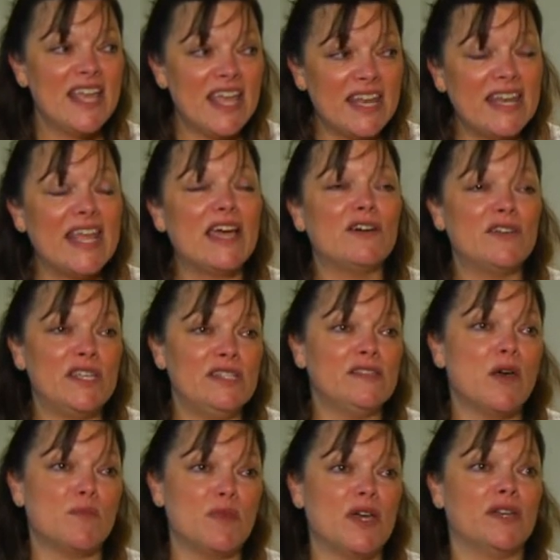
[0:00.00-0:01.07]
And now he's
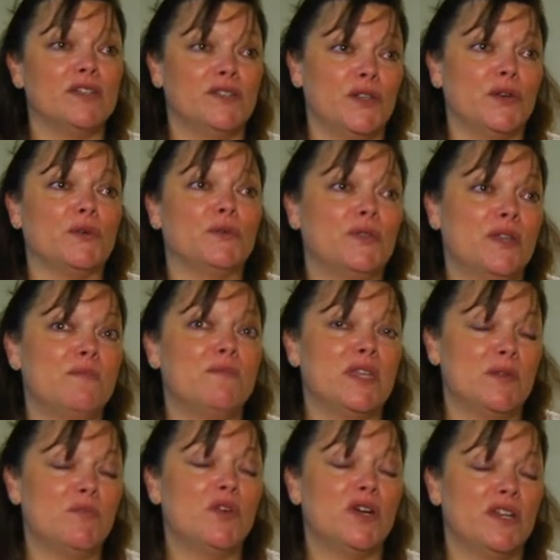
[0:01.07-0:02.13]
coming on his own and
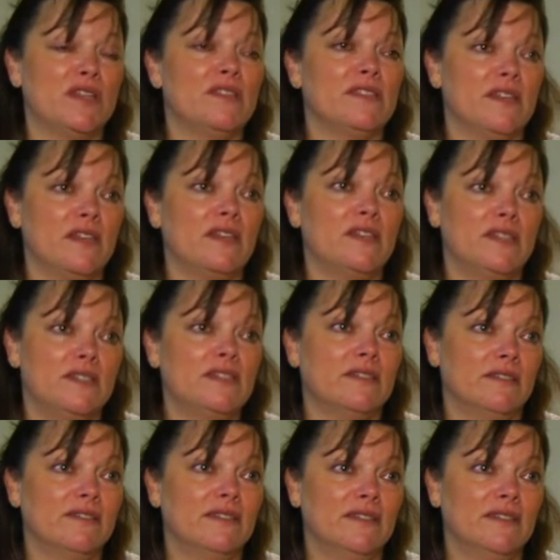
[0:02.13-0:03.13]
being part of the studies.